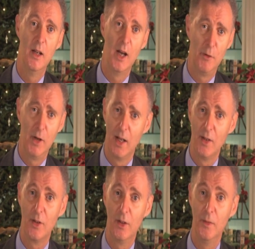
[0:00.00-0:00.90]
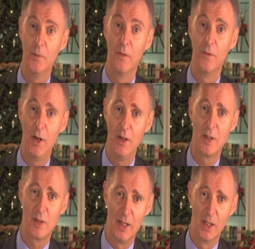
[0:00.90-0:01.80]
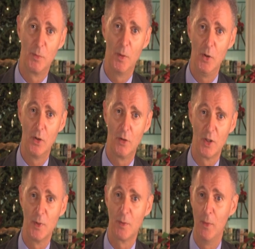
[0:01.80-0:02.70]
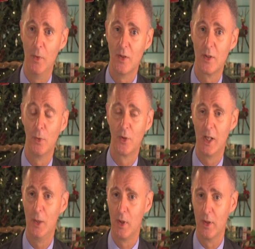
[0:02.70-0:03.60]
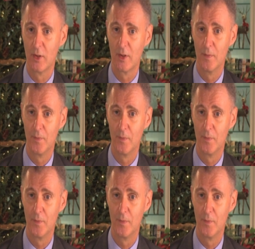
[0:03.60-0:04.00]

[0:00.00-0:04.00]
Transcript: I realise there are very distinct Bermuda Christmas memories that will stay with us.